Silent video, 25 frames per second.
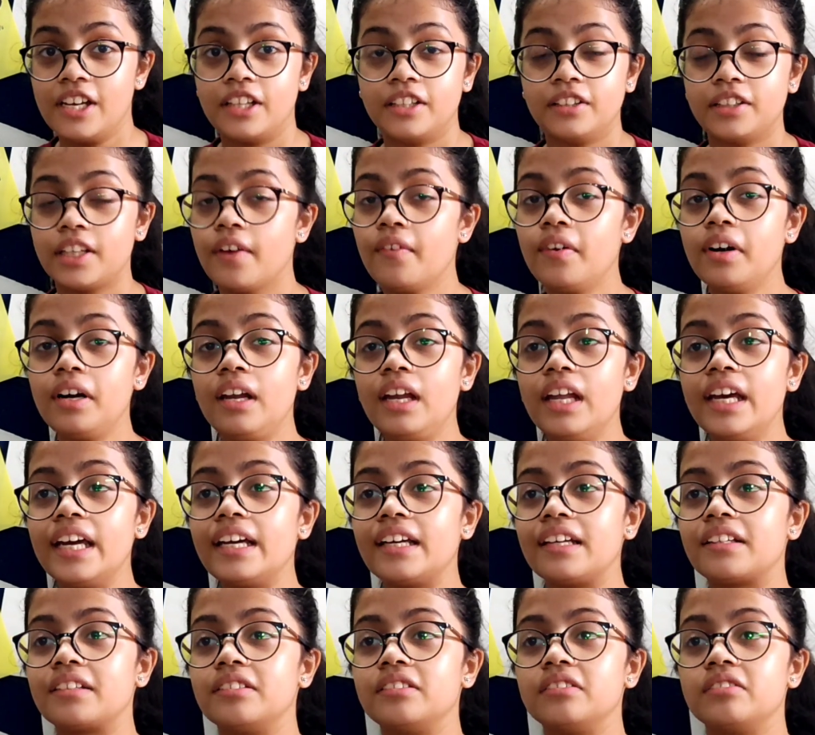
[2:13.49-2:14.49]
They
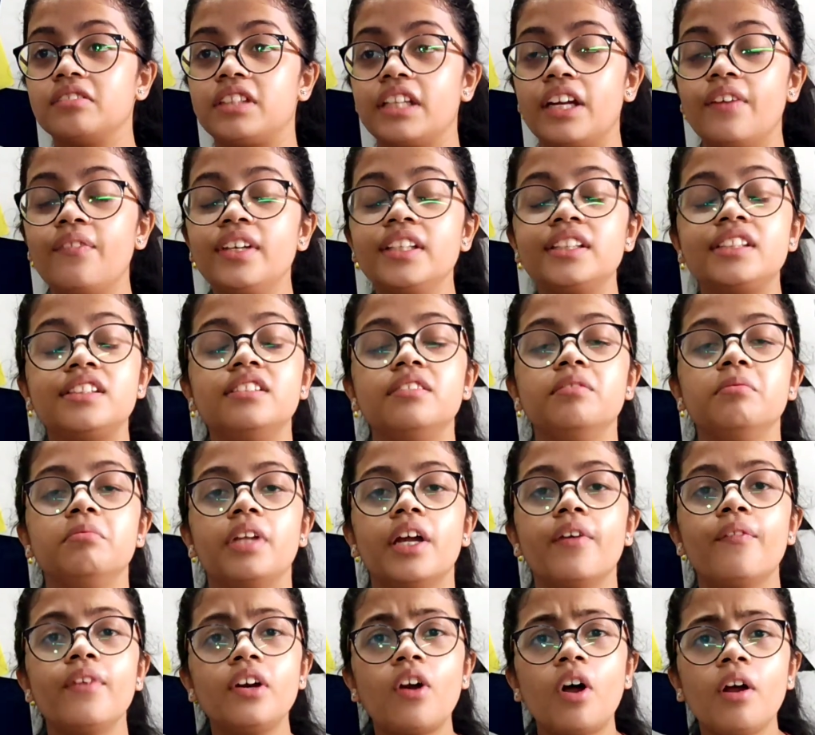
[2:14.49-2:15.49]

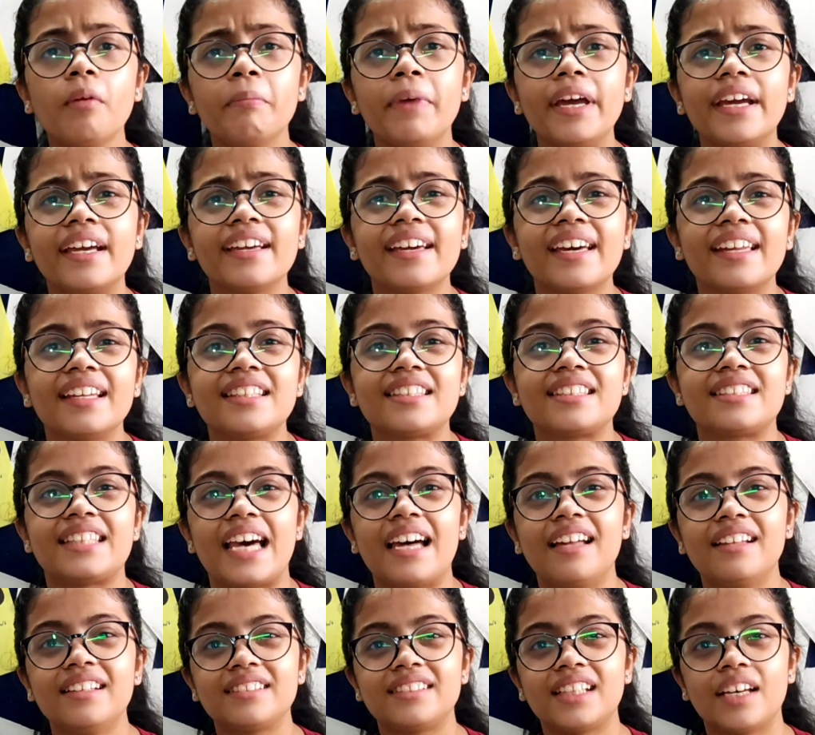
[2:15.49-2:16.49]
were not making any
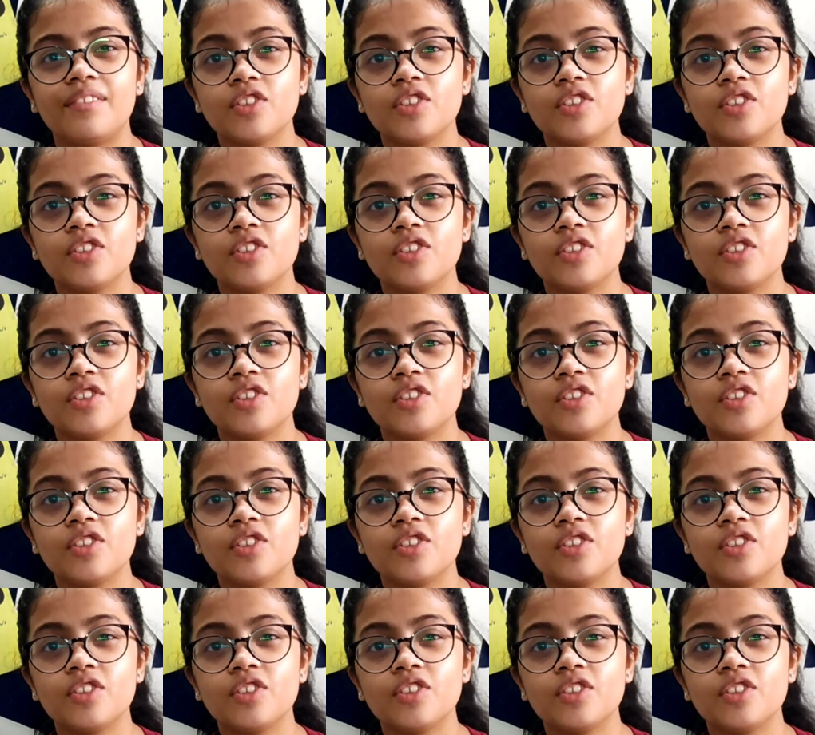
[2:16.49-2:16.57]
sense.